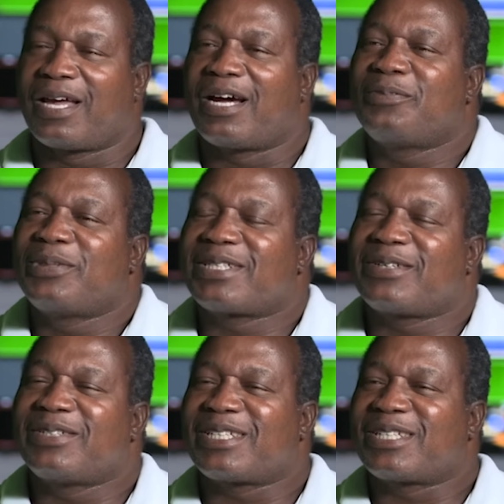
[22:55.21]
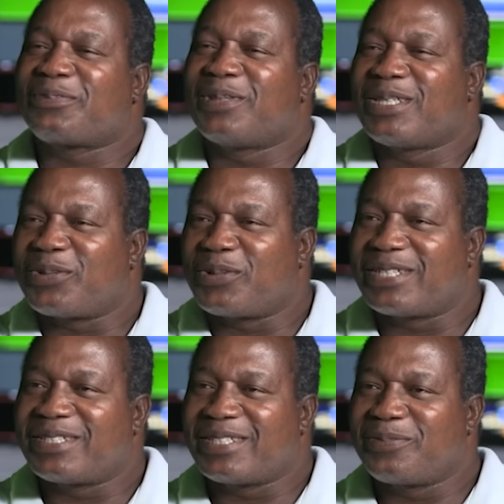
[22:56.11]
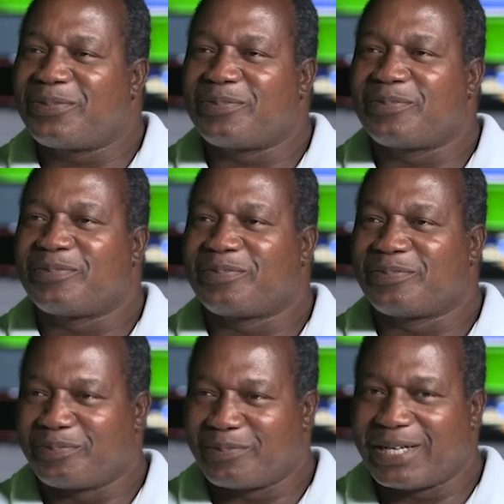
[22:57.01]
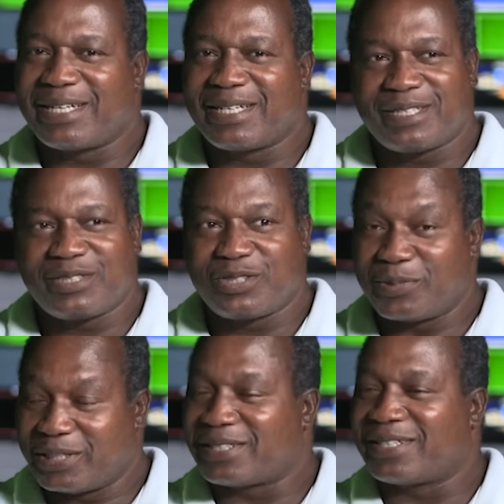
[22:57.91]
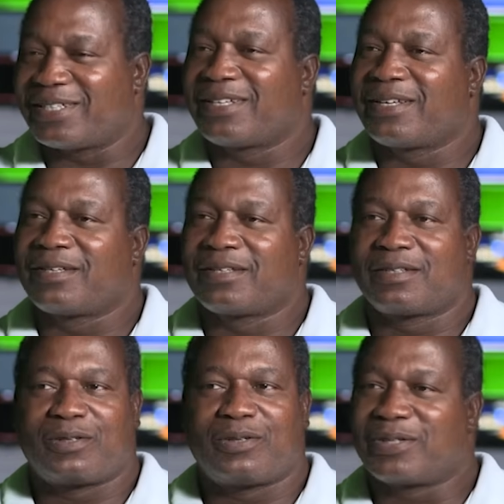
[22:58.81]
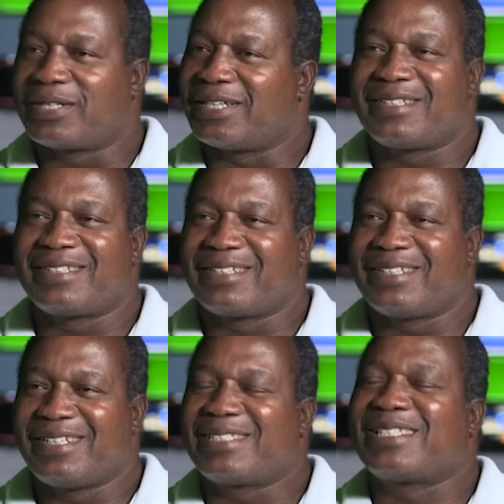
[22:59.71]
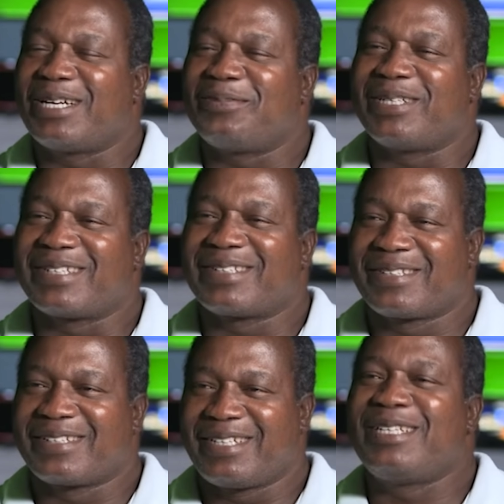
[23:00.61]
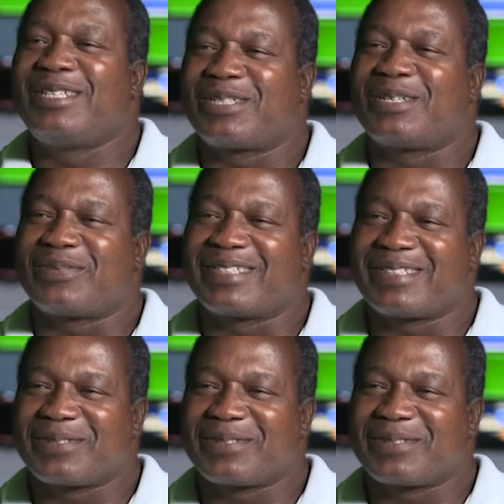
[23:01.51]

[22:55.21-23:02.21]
And Mr. Richards has been awarded by Jamaica. Oh God, it's timely. He deserves it.